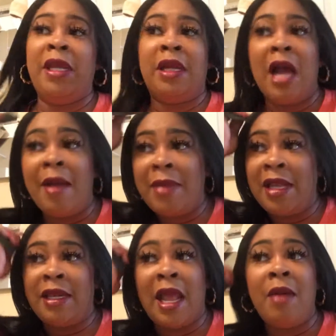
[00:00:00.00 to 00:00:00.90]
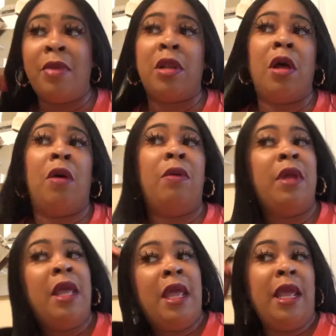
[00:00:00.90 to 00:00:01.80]
comment down below,
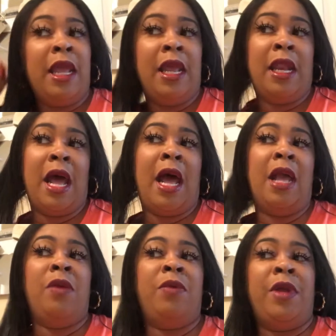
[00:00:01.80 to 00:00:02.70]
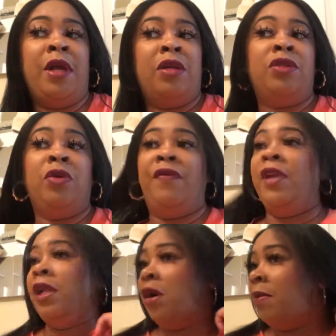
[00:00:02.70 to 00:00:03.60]
and I will do a
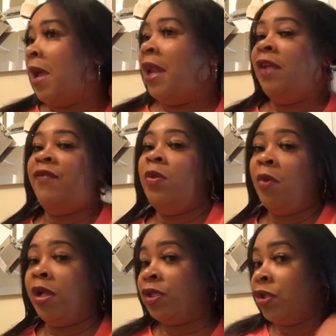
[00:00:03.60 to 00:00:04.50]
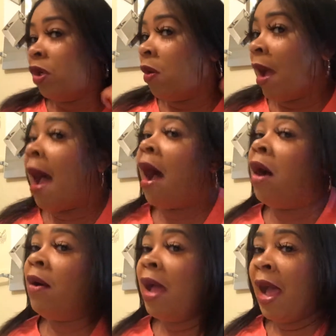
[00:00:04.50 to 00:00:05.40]
video about it if you want to know
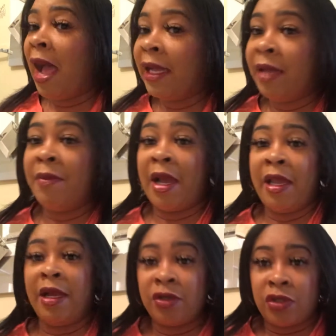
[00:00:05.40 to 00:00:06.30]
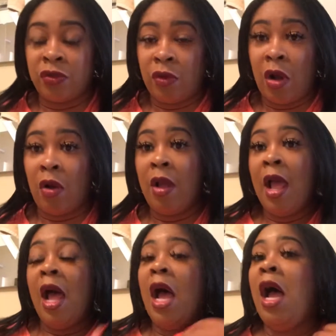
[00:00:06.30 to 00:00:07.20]
how I get my hair to grow.
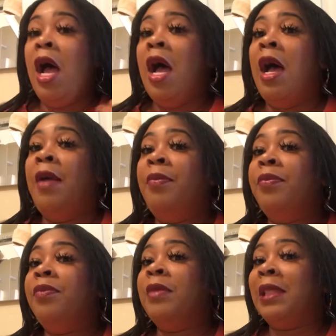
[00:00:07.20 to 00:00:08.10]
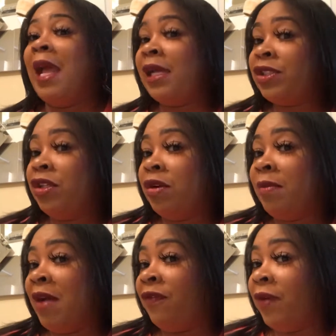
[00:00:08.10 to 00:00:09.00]
Last year,
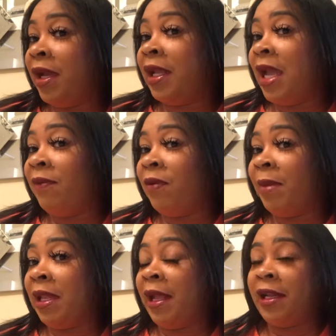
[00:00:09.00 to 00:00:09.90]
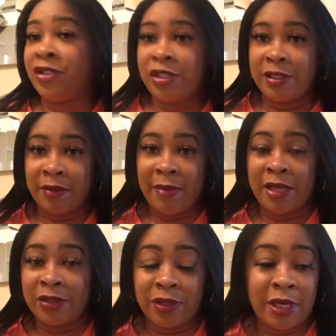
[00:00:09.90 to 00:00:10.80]
my friend came from Atlanta. She's a
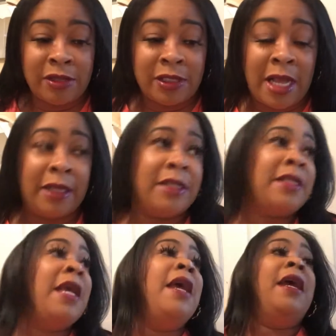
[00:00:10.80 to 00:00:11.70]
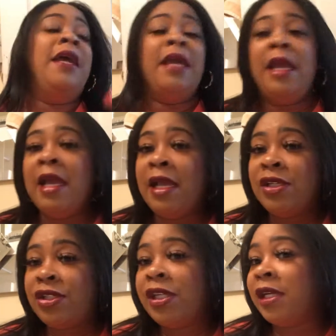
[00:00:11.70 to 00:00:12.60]
master hairstylist,
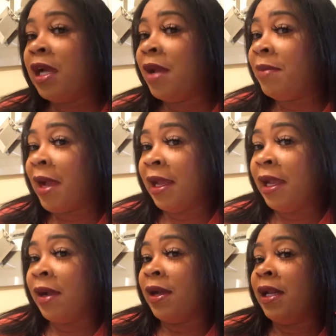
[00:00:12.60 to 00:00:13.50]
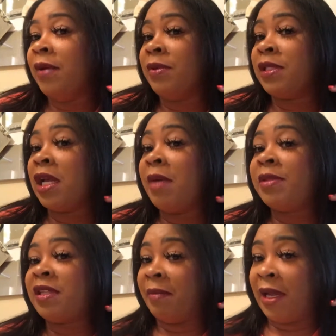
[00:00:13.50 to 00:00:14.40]
and she cut my hair, and it was
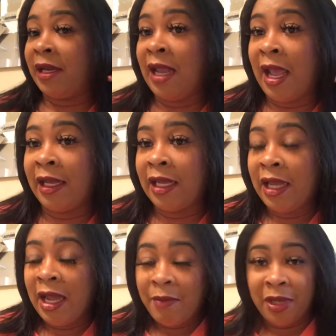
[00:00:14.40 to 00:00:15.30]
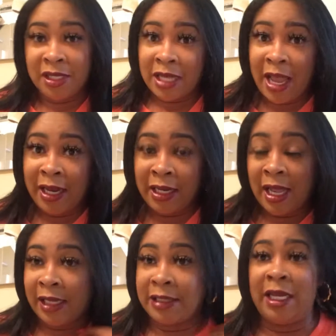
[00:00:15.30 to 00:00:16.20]
up to my neck because I had a
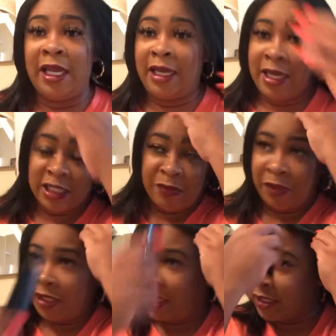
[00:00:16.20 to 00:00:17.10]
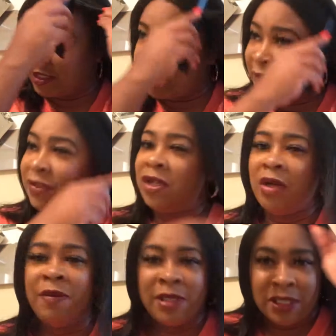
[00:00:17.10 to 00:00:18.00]
lot of dead ends, split ends and stuff, so
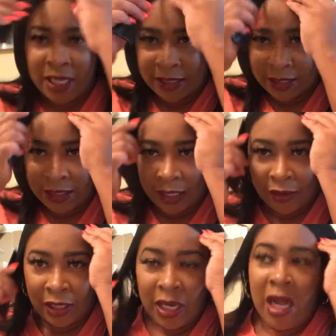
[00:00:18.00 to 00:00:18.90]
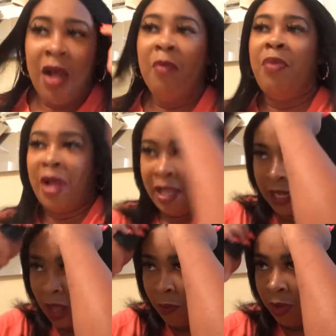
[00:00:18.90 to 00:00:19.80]
it was necessary.
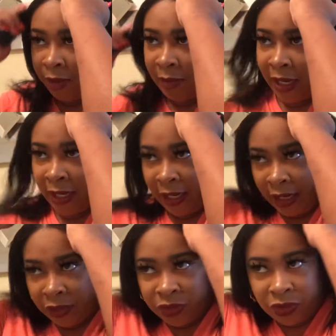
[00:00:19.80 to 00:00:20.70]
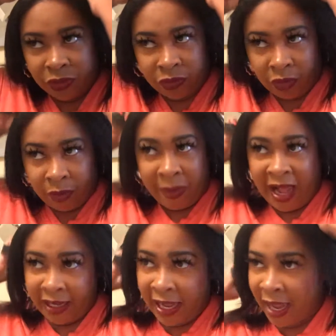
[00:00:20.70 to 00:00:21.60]
But I wanted my hair to grow
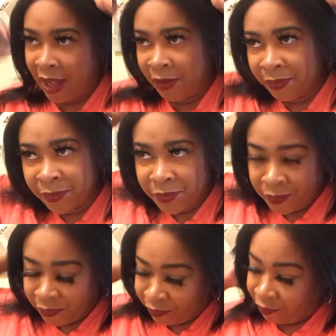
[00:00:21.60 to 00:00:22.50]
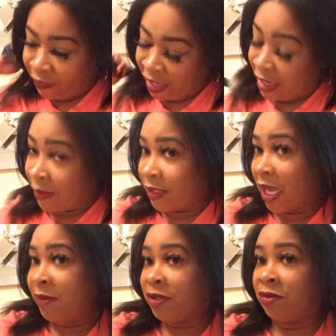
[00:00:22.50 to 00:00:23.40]
back out, and I was
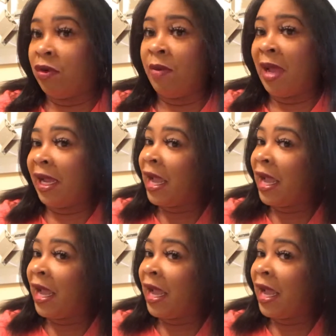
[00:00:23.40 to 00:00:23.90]
able to grow it back